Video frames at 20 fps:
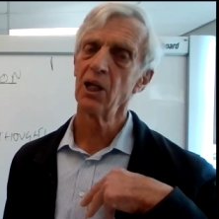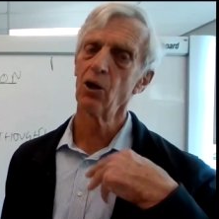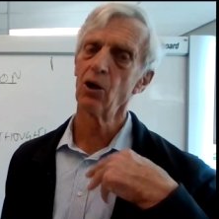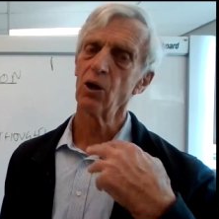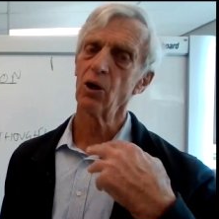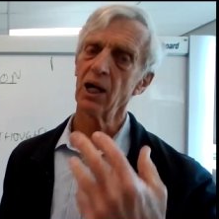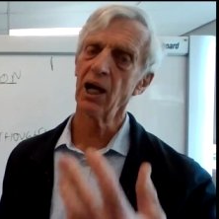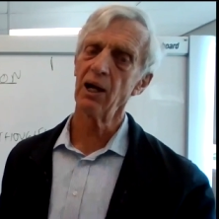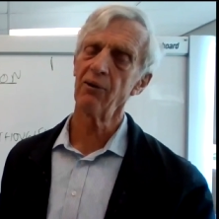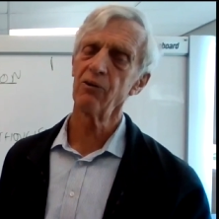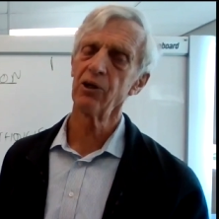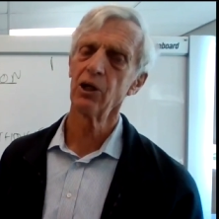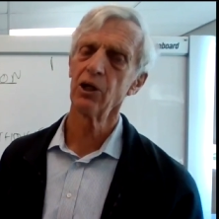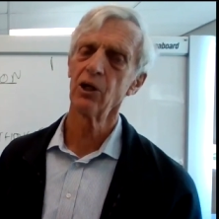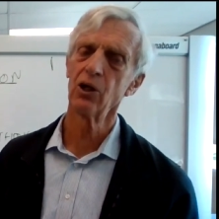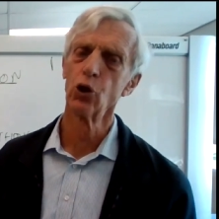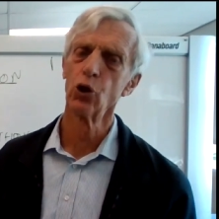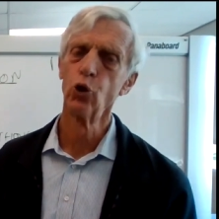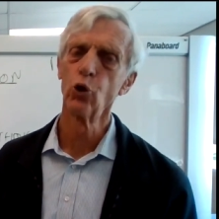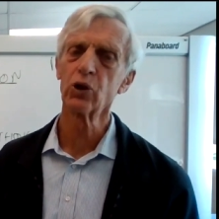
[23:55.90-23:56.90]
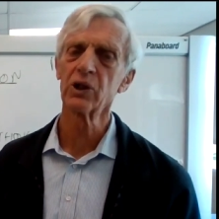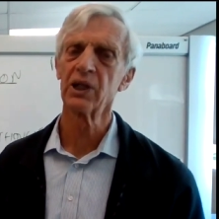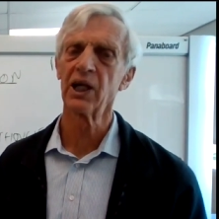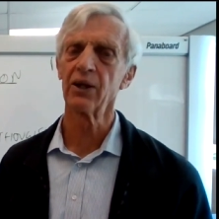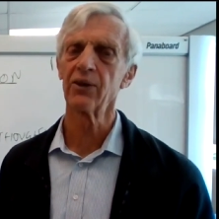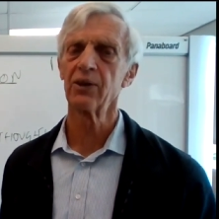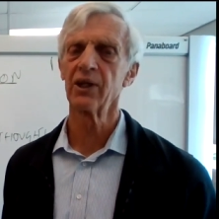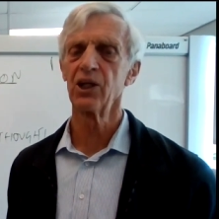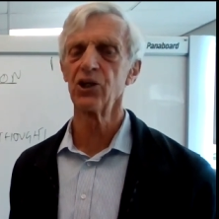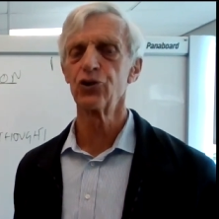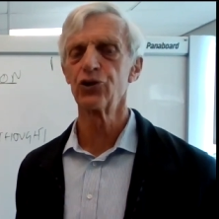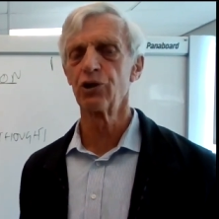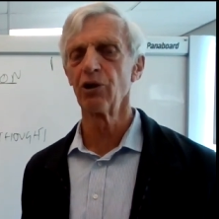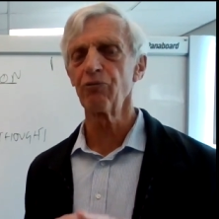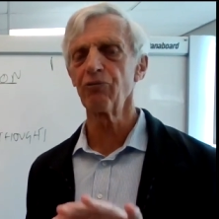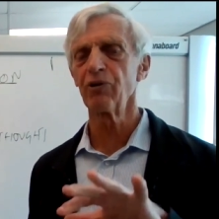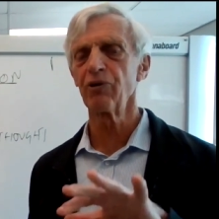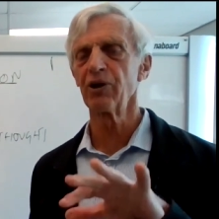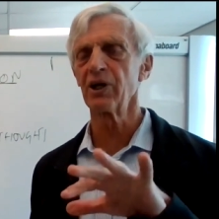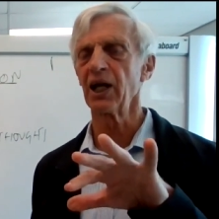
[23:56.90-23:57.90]
Now, having looked at
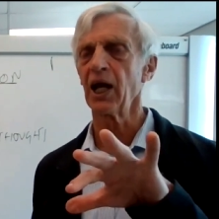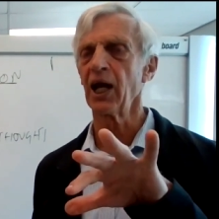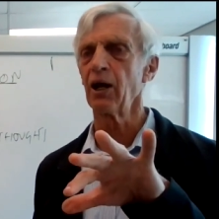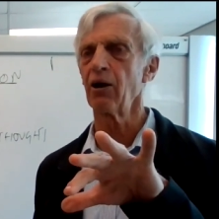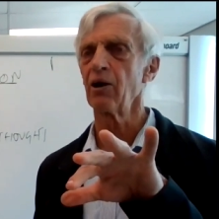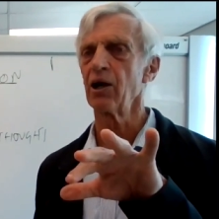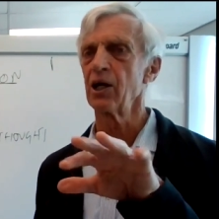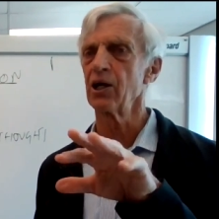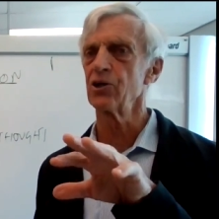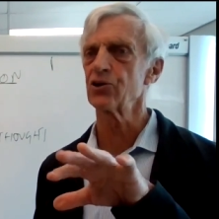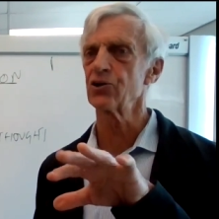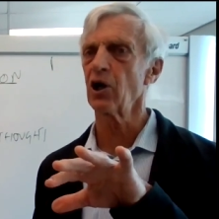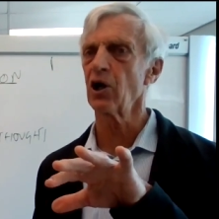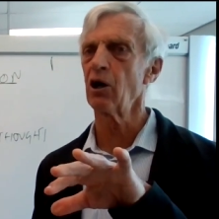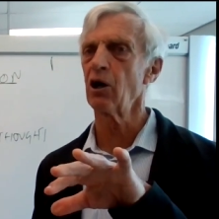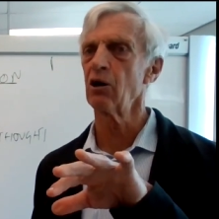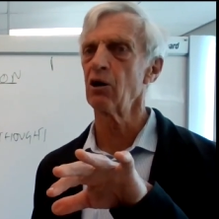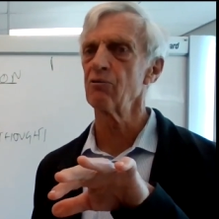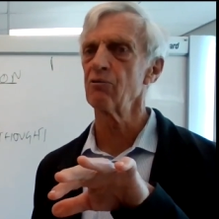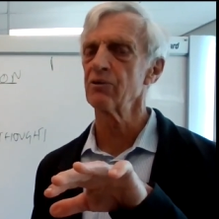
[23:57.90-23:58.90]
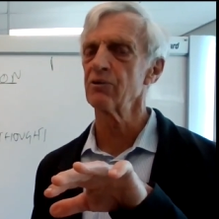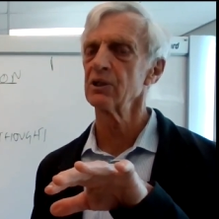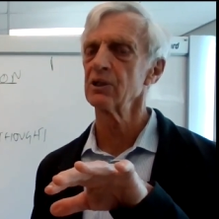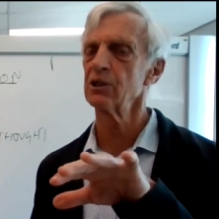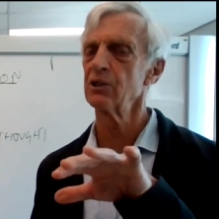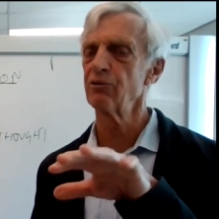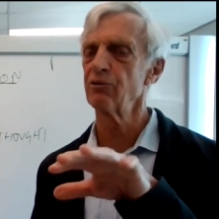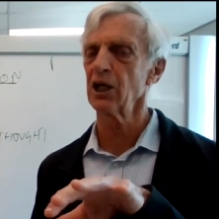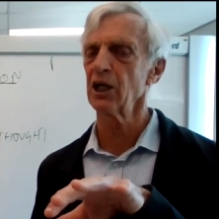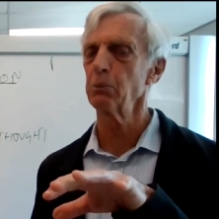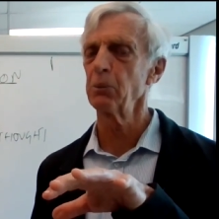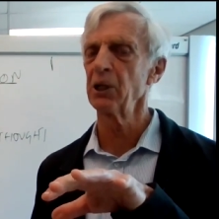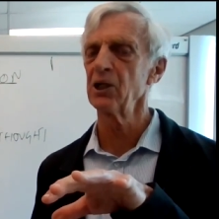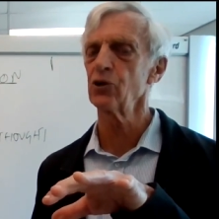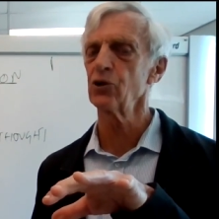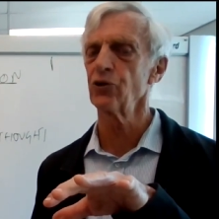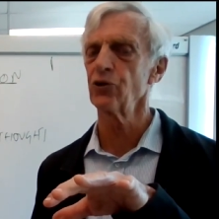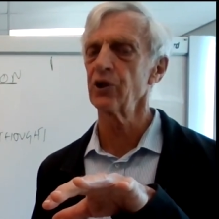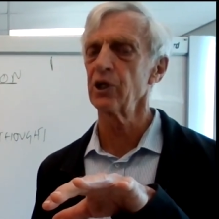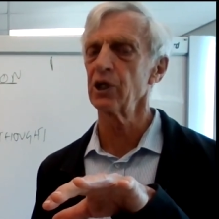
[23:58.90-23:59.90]
these different areas of
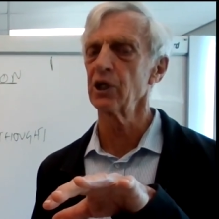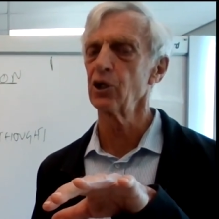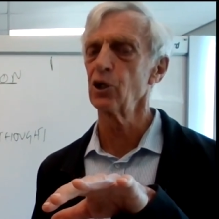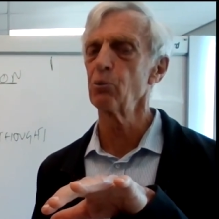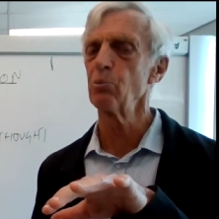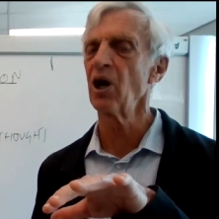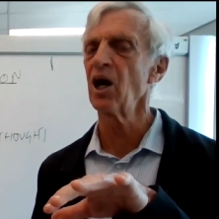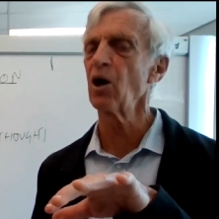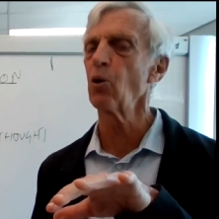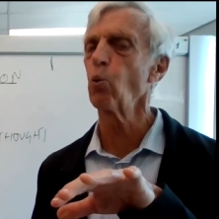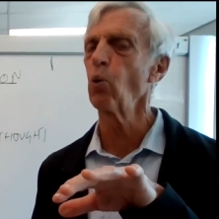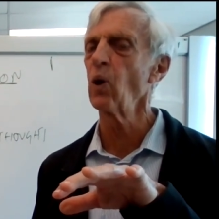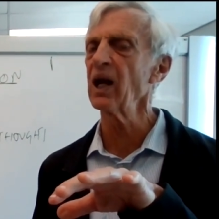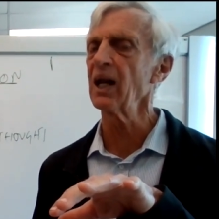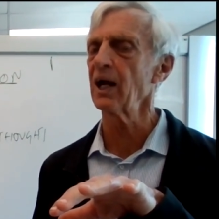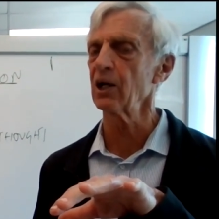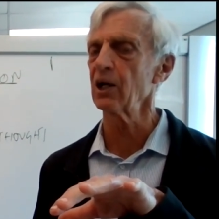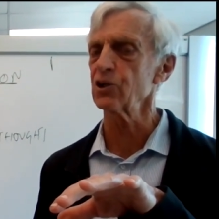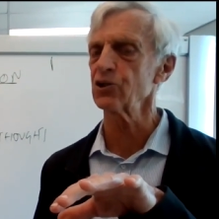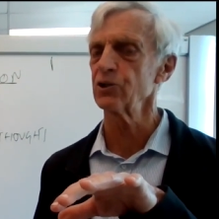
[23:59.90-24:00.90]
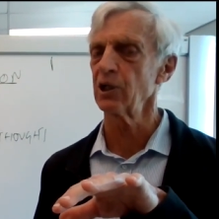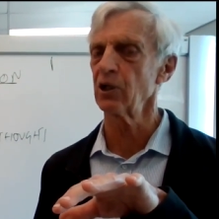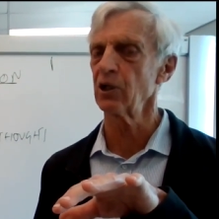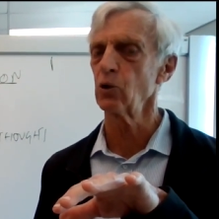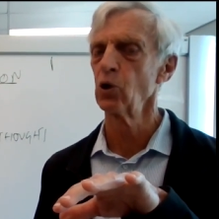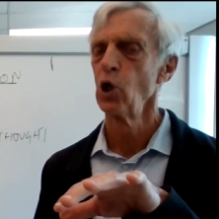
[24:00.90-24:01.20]
developmental thing, you might well ask